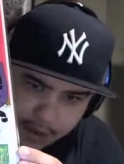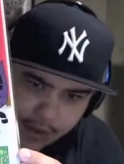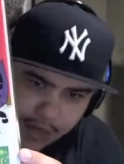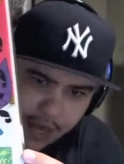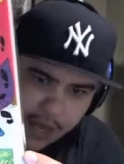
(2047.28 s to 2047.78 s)

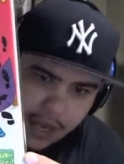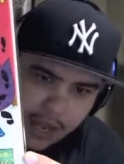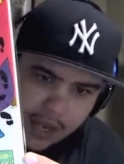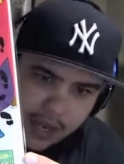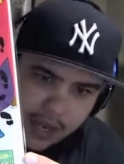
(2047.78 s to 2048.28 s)
And, oh,
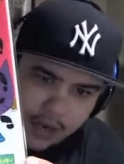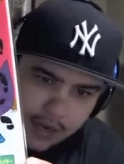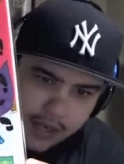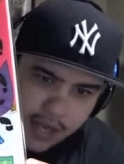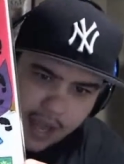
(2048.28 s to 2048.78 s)

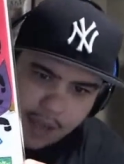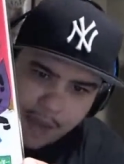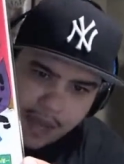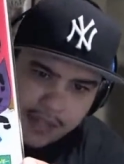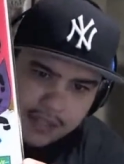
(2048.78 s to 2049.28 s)
nice. And, yeah,
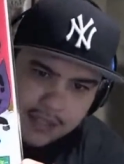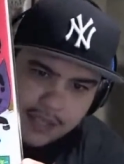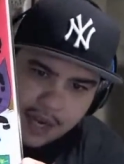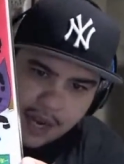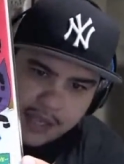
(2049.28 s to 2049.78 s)
man, this is
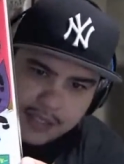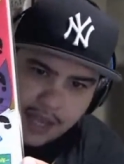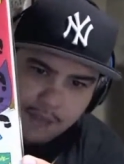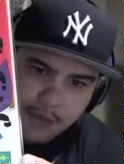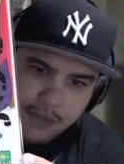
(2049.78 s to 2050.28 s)
a nice
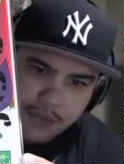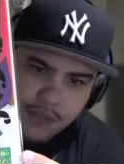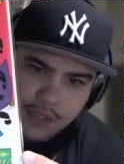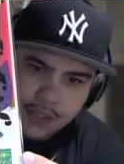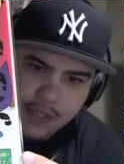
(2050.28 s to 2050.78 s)
copy. Yeah.
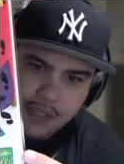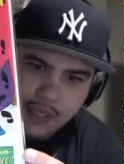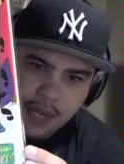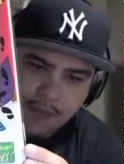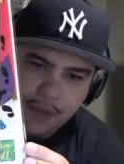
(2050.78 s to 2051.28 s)
Too. So, quick copy.